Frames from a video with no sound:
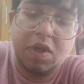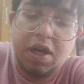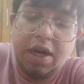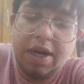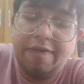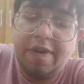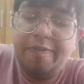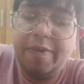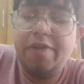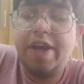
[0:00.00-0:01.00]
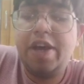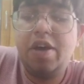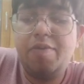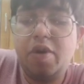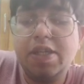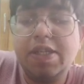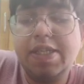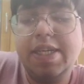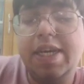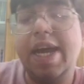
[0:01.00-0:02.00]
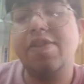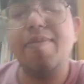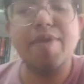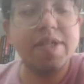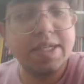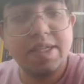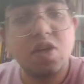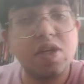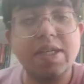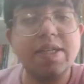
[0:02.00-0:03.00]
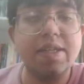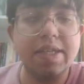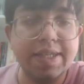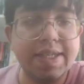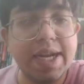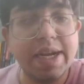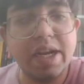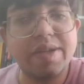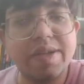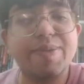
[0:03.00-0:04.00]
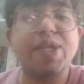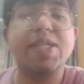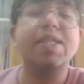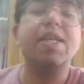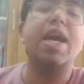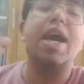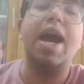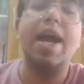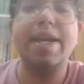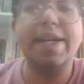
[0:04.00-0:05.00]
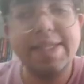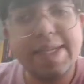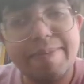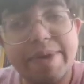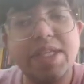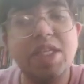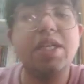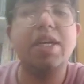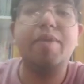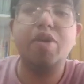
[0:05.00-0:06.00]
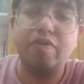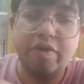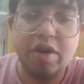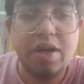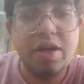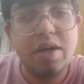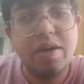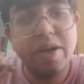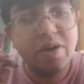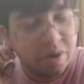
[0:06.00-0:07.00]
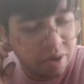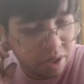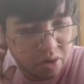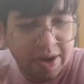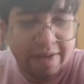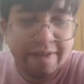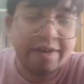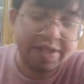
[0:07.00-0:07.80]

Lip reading: Development of rigor mortis is a gradual process, not a instantaneous process, and it is appreciated about your 12 hours